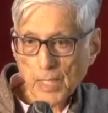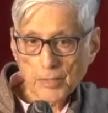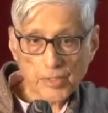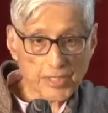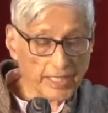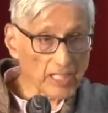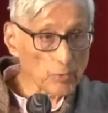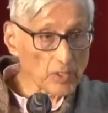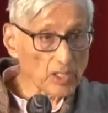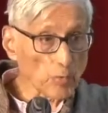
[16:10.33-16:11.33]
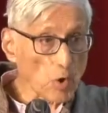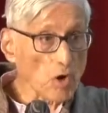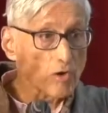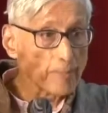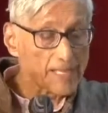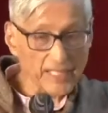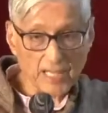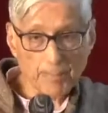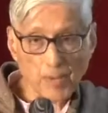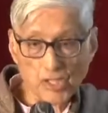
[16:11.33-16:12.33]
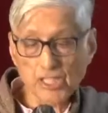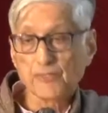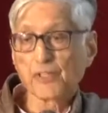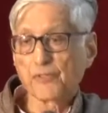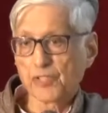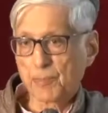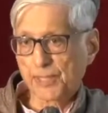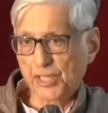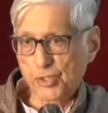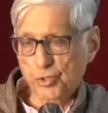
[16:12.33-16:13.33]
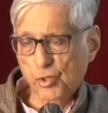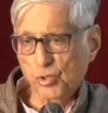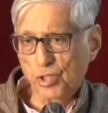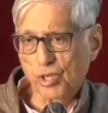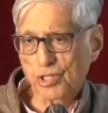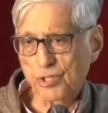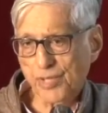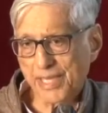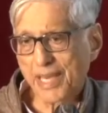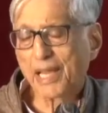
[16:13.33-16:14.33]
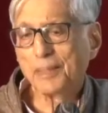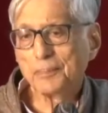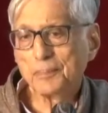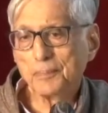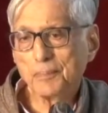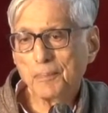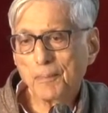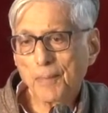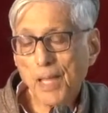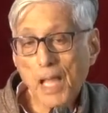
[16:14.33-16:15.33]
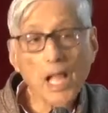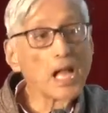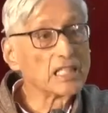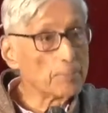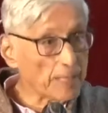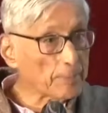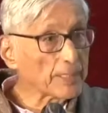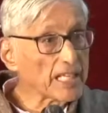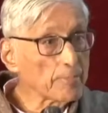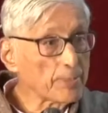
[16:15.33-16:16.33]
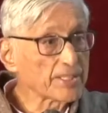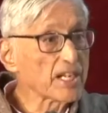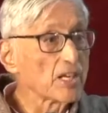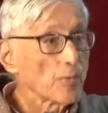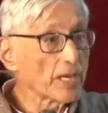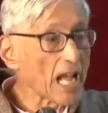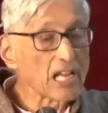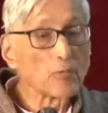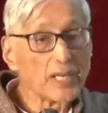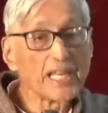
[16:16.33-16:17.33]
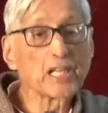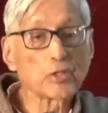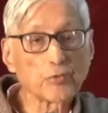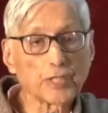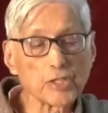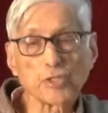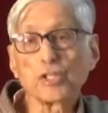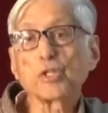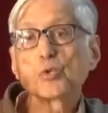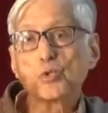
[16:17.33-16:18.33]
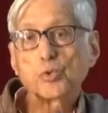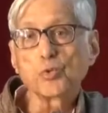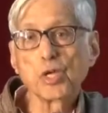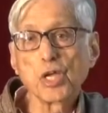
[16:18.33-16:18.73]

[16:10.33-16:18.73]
The Second World War made it impossible for the British to hold on to India. The people in Britain were unwilling to continue to